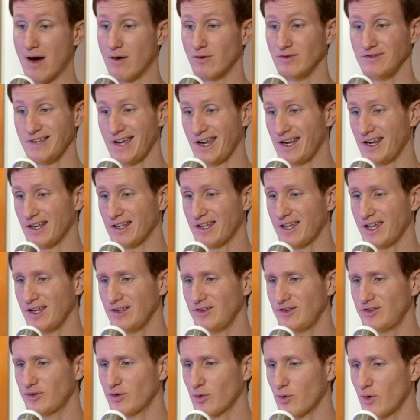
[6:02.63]
outdated
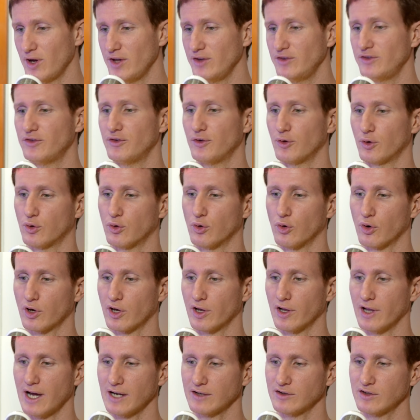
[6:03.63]
kids' toys to cool
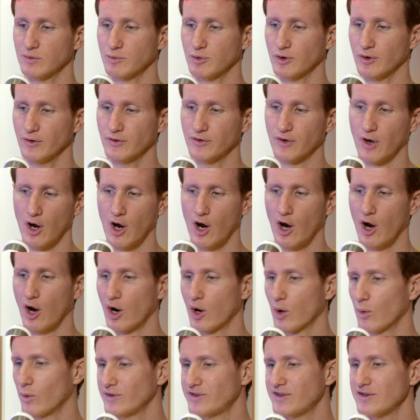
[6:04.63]
collectibles,
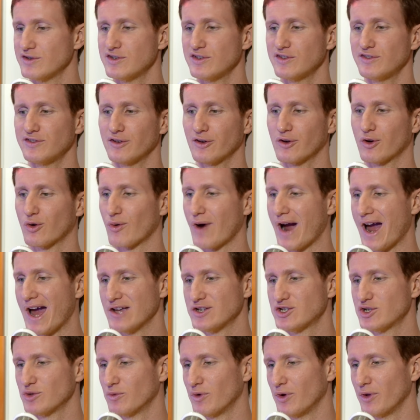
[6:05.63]
or was it just a
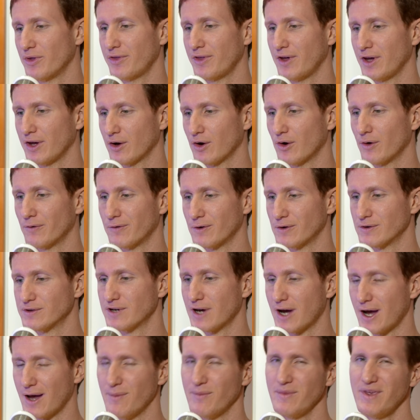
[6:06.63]
gradual thing over
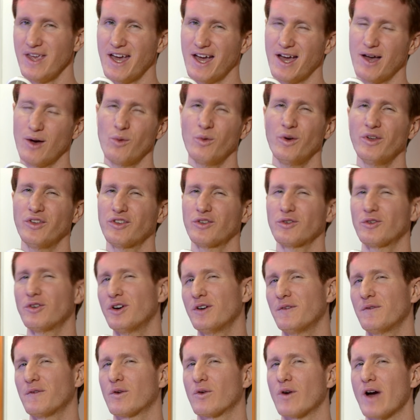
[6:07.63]
time? Yeah, it was
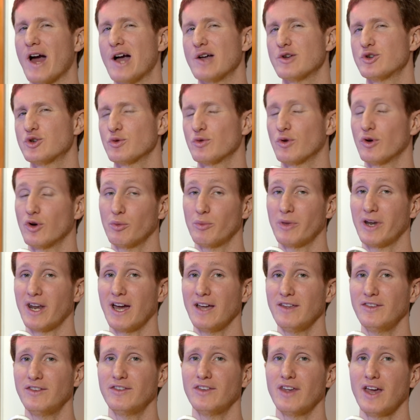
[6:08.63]
sort of gradual, but
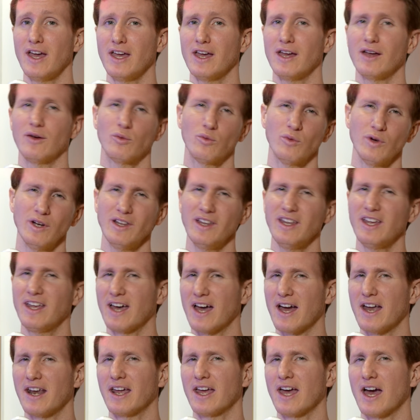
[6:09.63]
I'd say it really
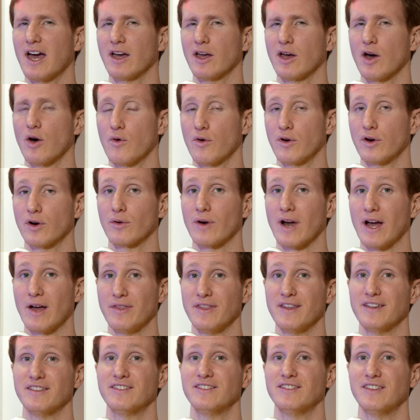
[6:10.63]
kind of got going
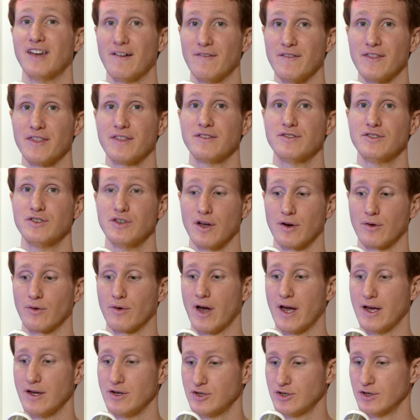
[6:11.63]
around the seventh
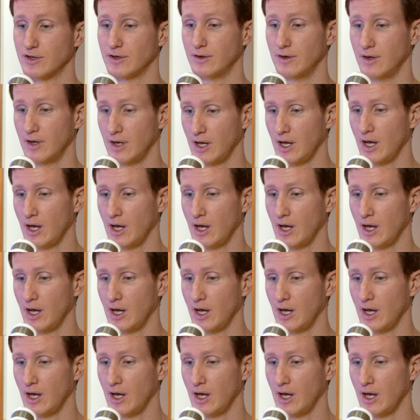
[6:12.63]
generation.